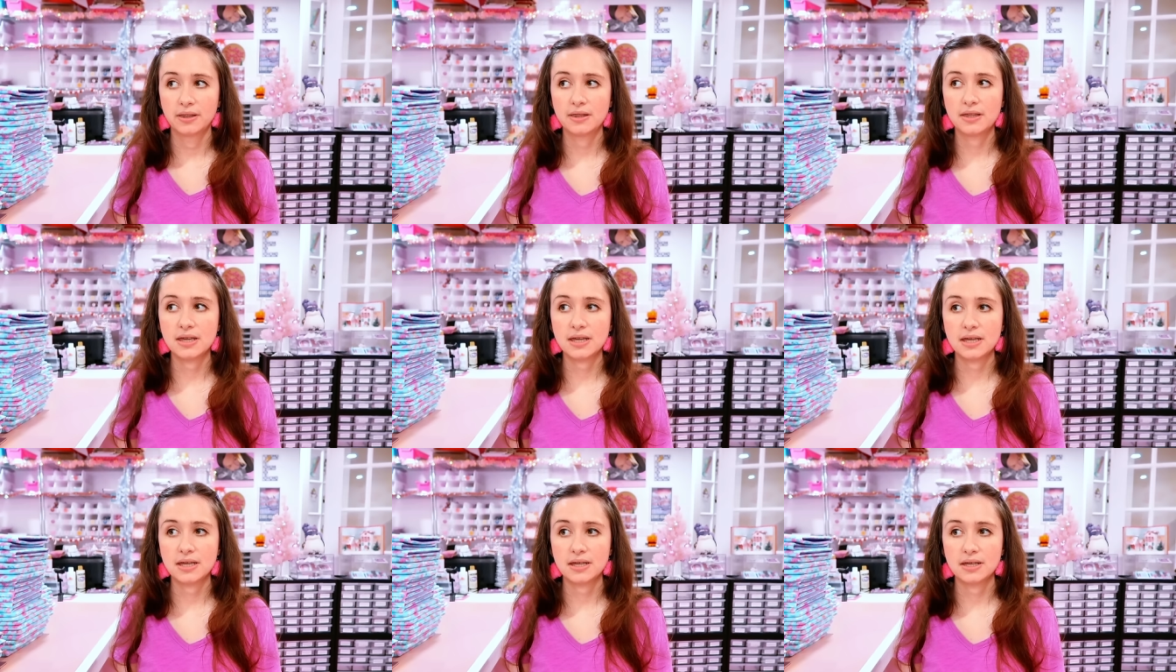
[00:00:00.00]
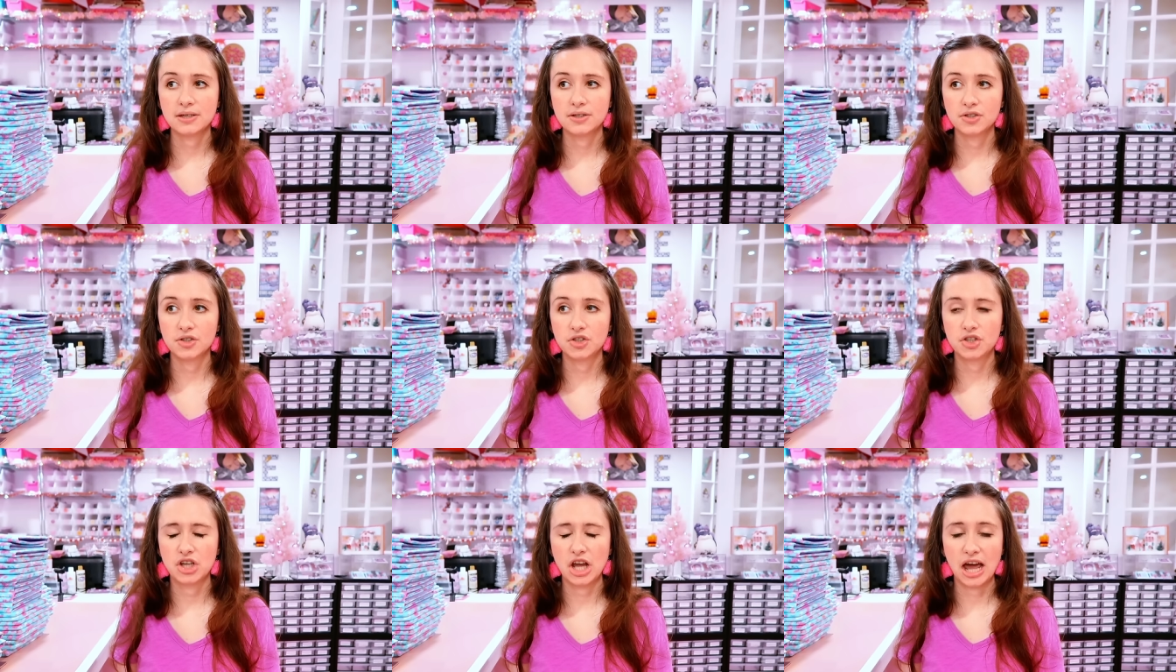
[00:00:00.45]

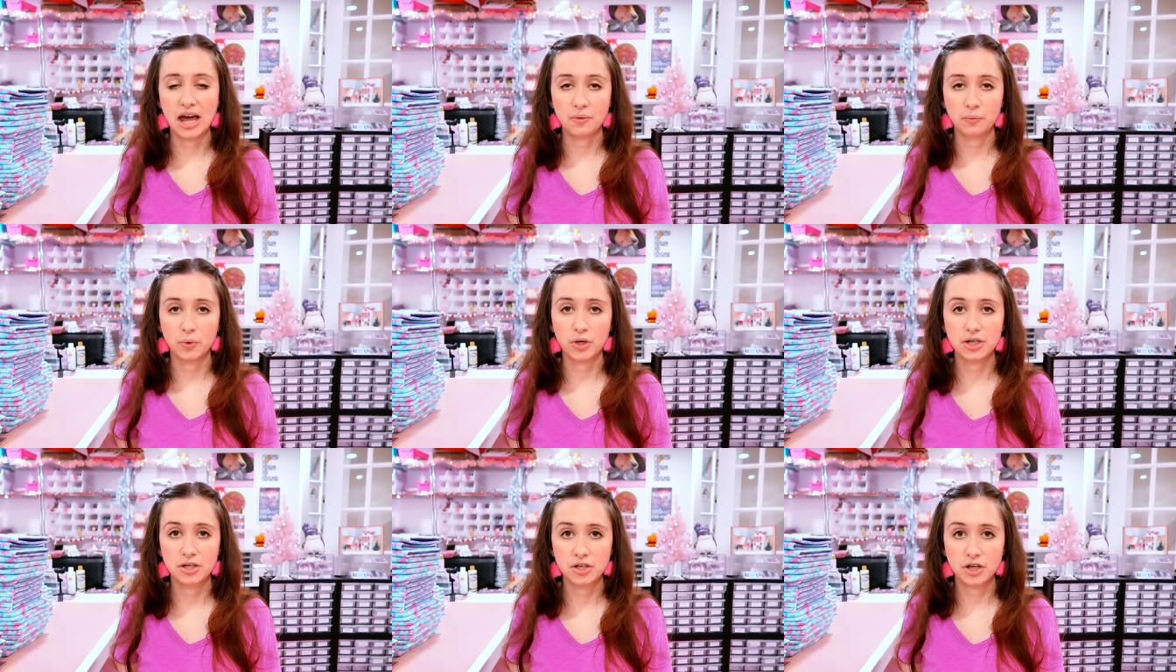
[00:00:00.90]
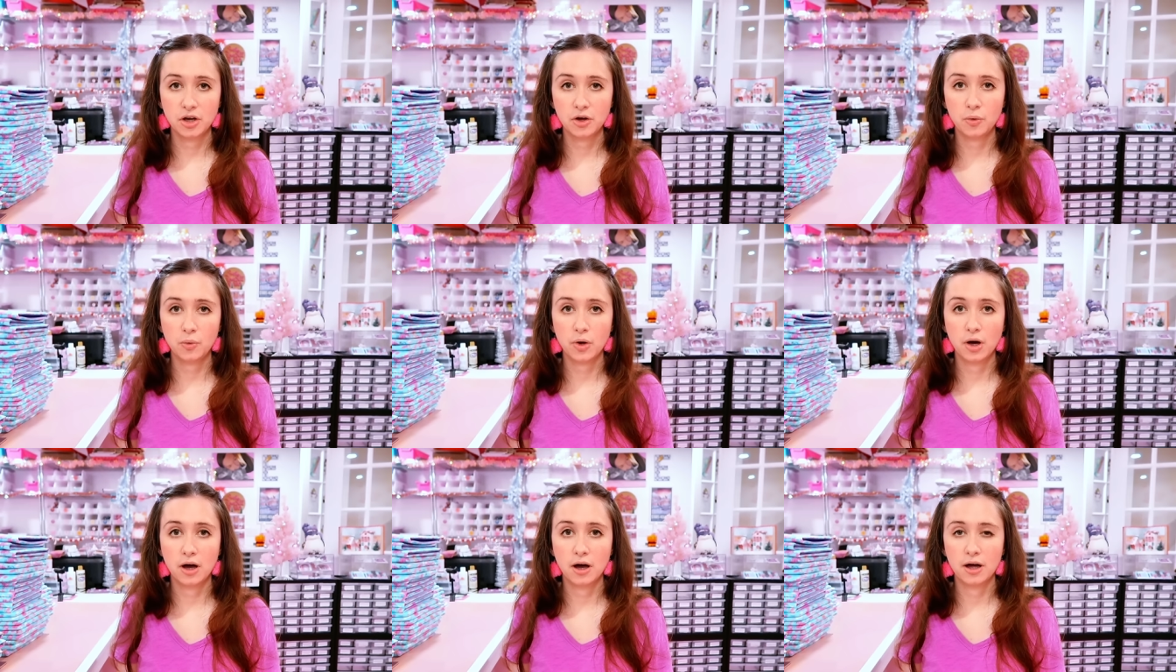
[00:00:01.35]
the chat
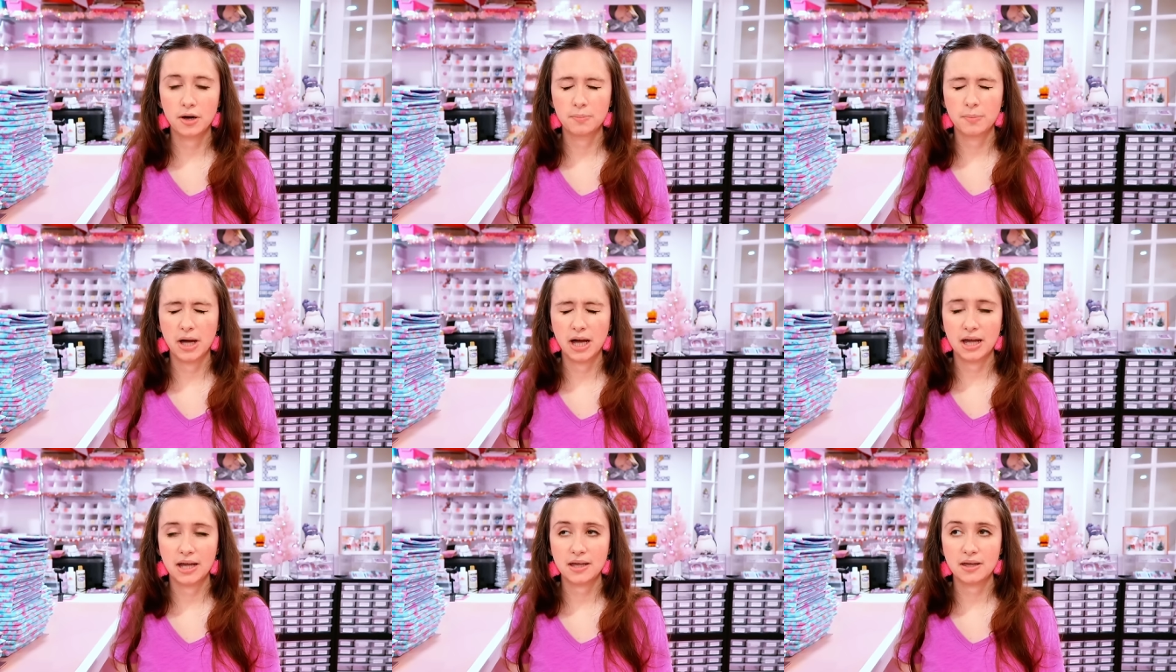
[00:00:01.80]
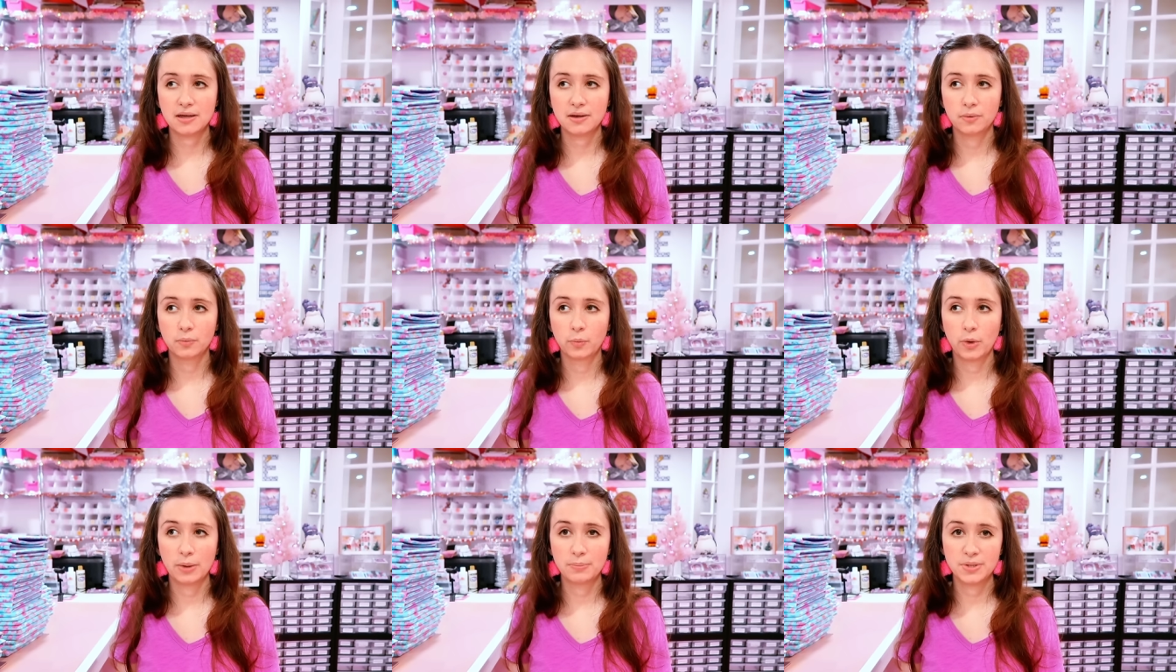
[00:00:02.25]
window on
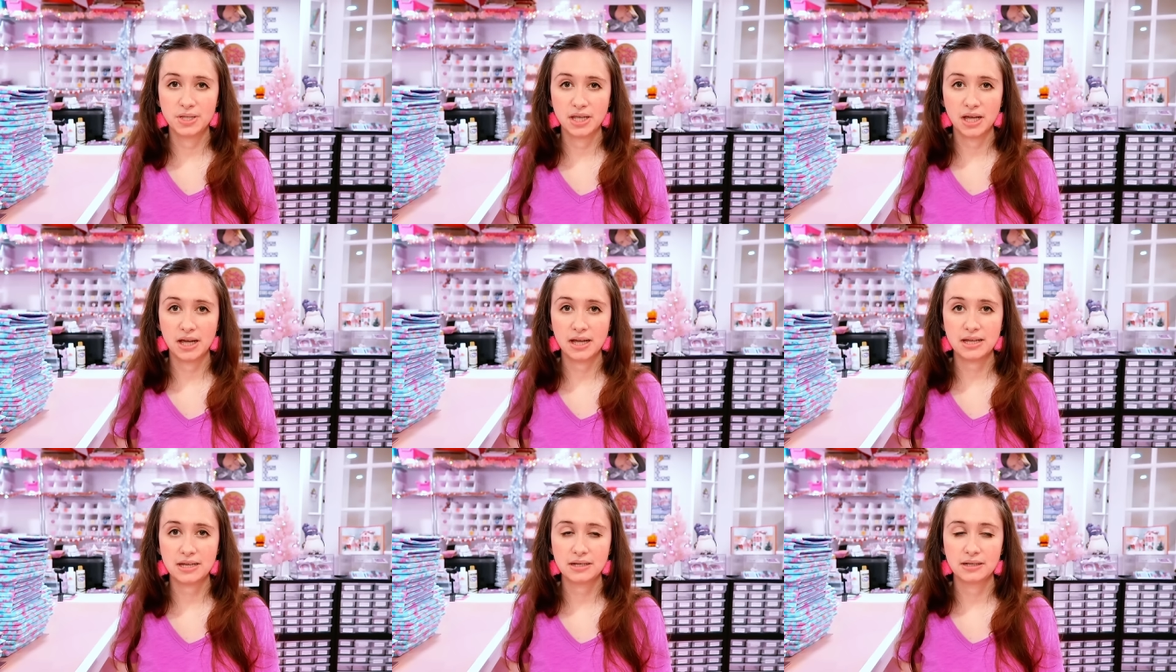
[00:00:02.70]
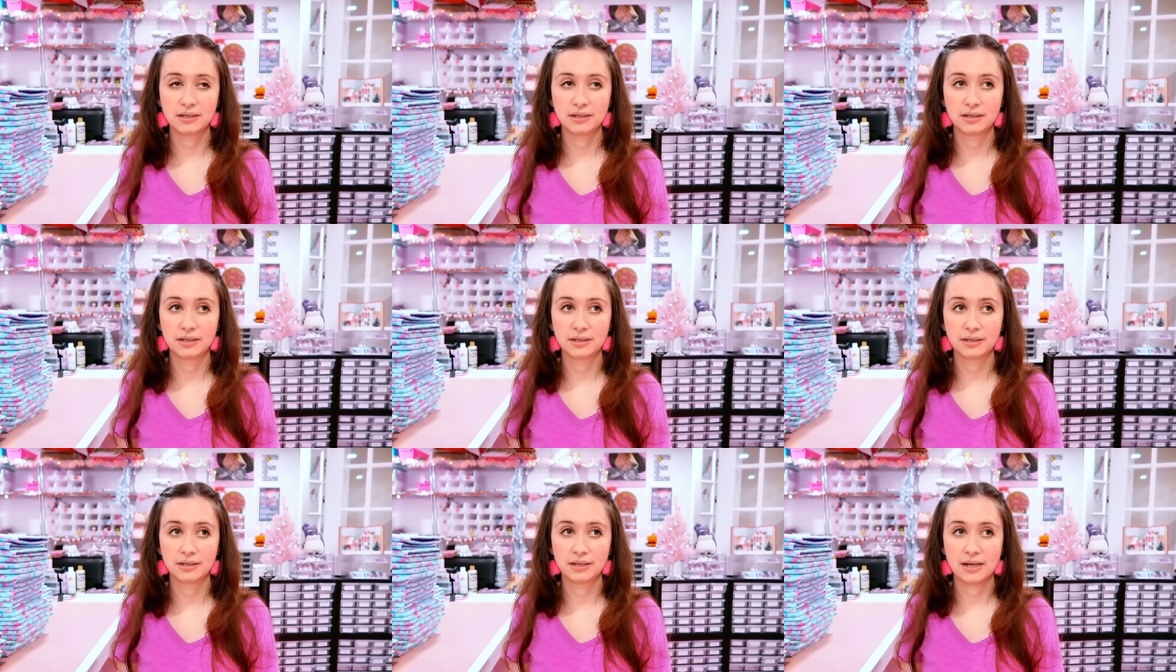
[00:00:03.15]
my website
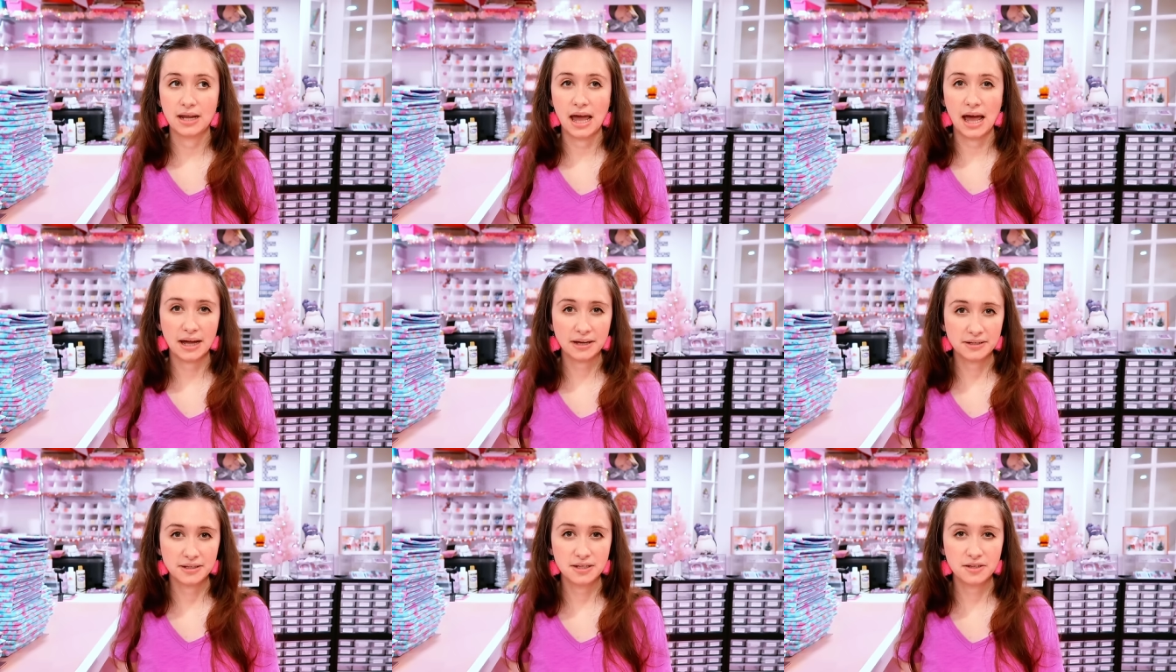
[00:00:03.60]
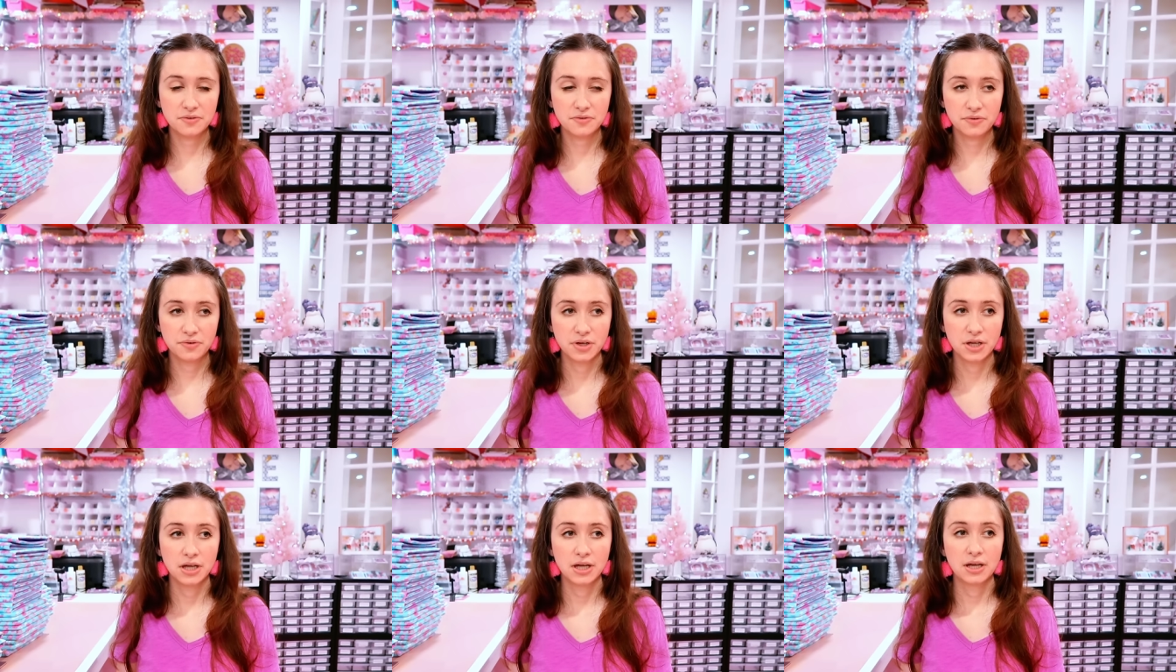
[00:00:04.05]

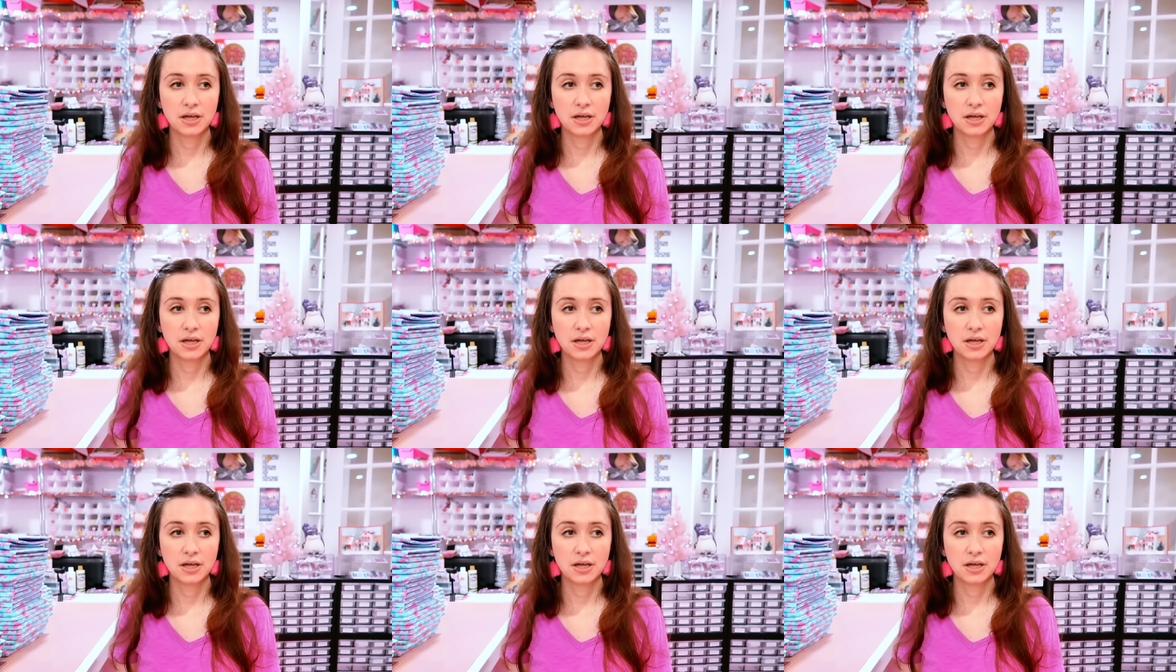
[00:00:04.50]
active